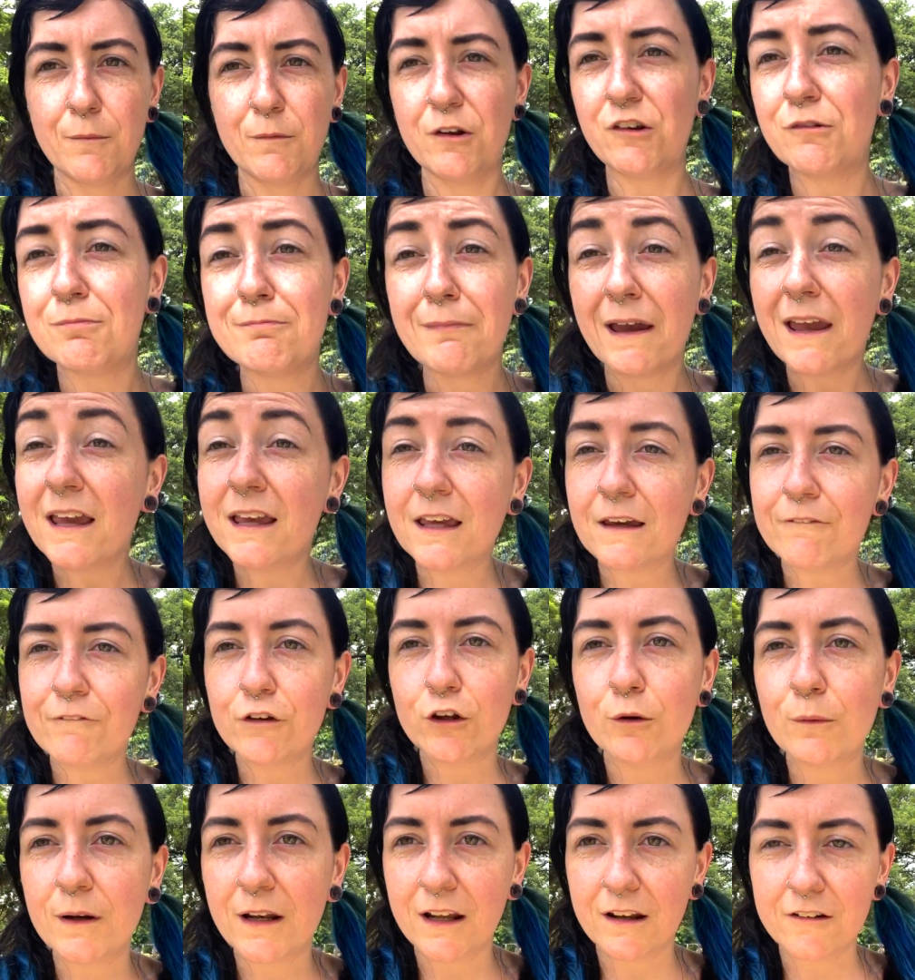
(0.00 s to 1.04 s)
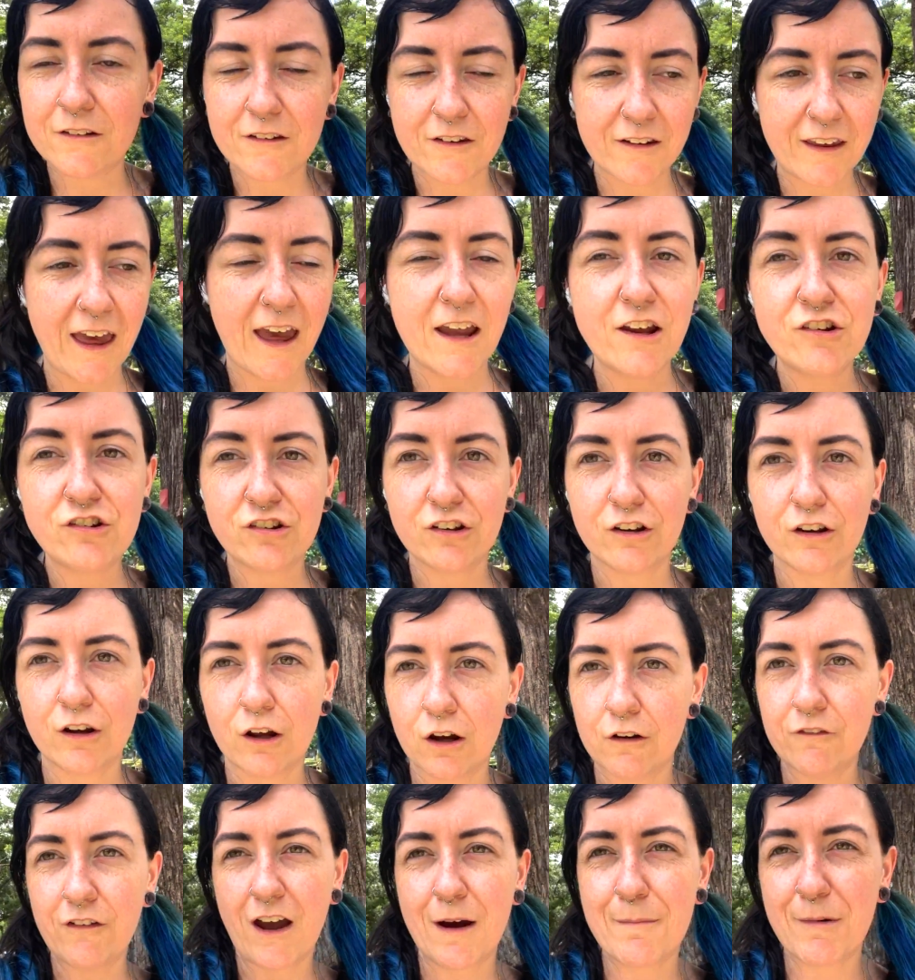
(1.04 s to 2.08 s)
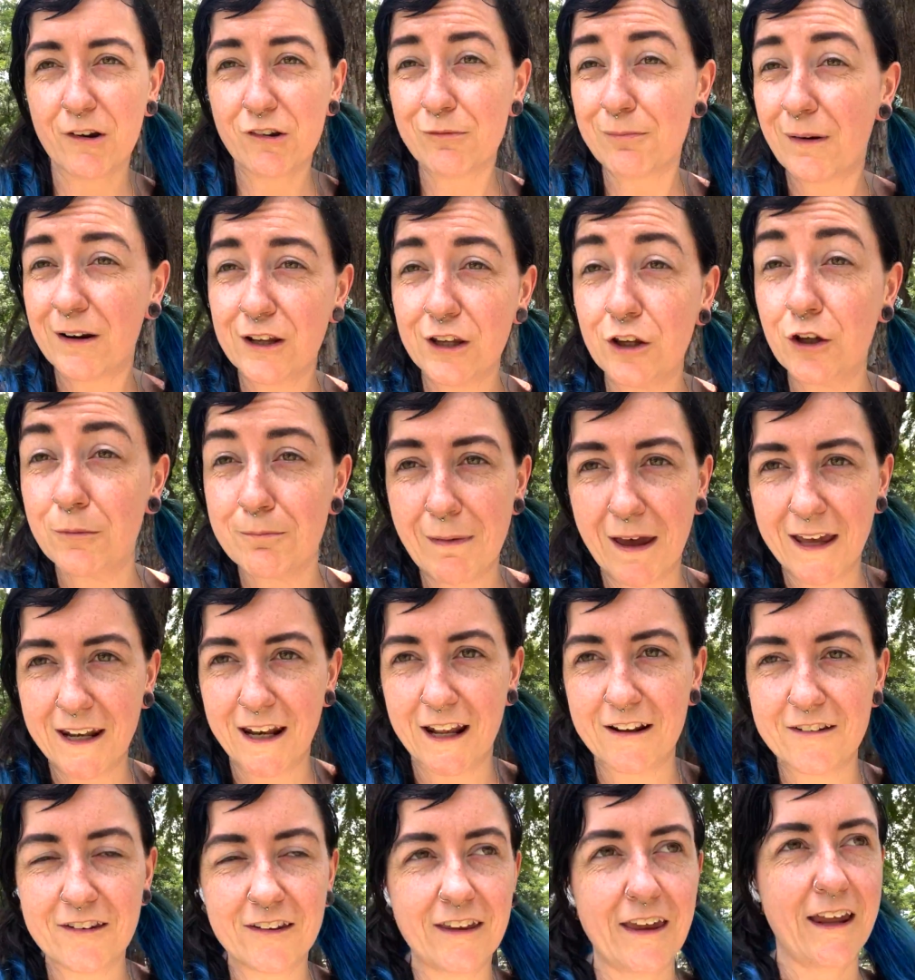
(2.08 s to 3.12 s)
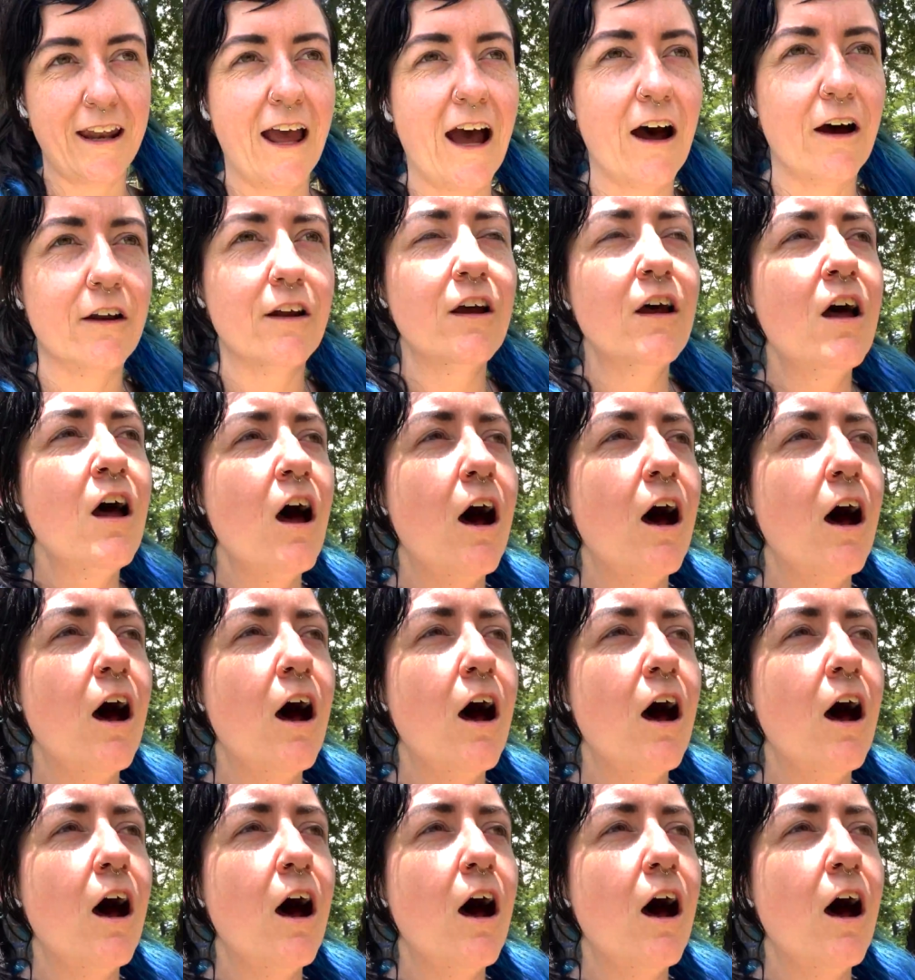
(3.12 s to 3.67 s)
which may give you an indication of how much money you may need to get out.